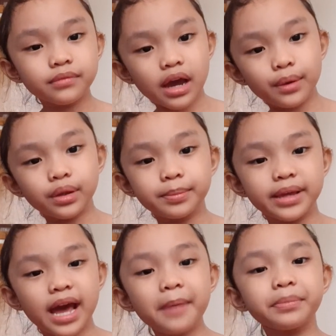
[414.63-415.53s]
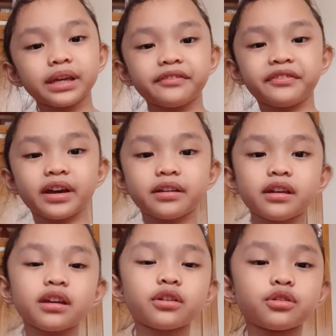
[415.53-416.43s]
I will be happy if I
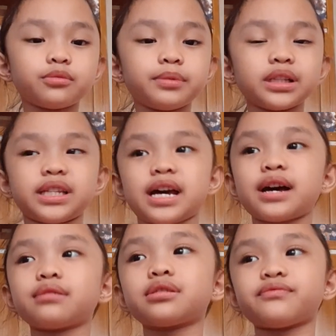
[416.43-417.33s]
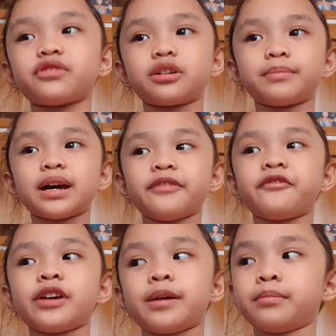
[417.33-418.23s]
could build a house for my
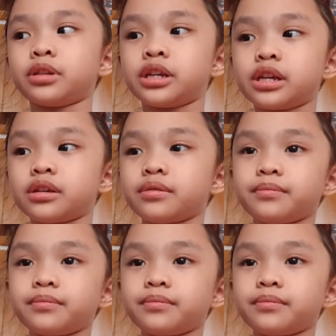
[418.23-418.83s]
family.